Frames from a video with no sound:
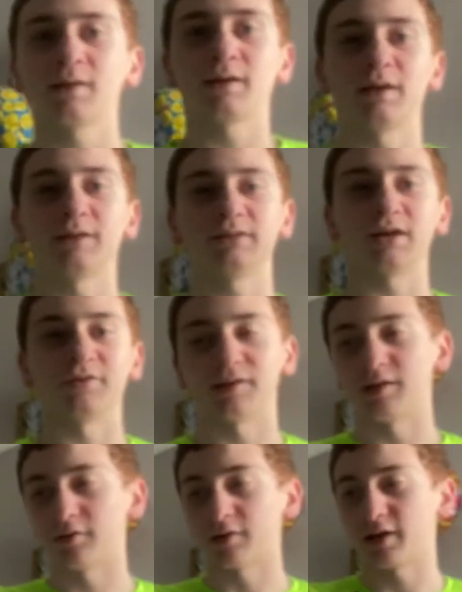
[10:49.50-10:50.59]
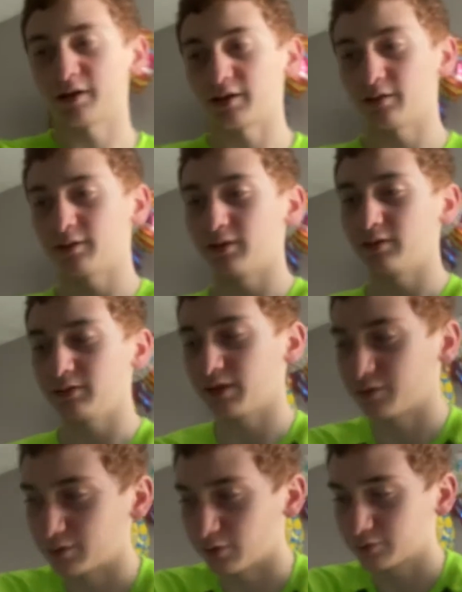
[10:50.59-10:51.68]
And yes, it is a cutting it, and yes,
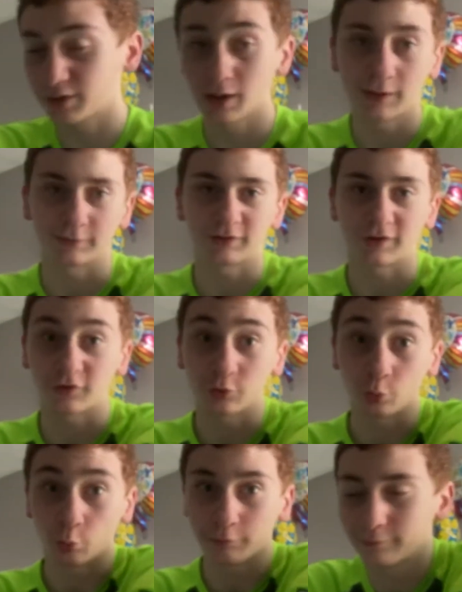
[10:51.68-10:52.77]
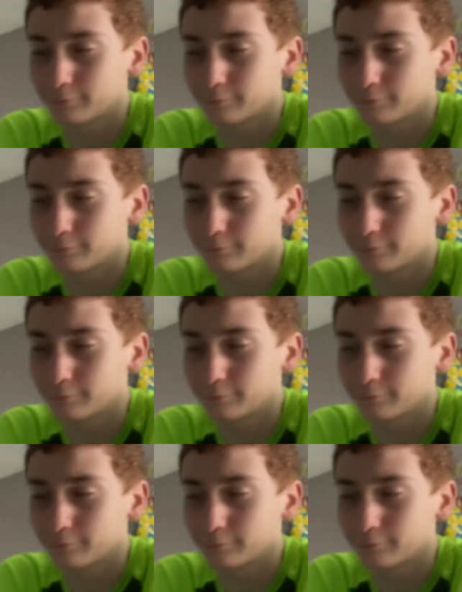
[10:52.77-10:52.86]
it does cut. It's a sword.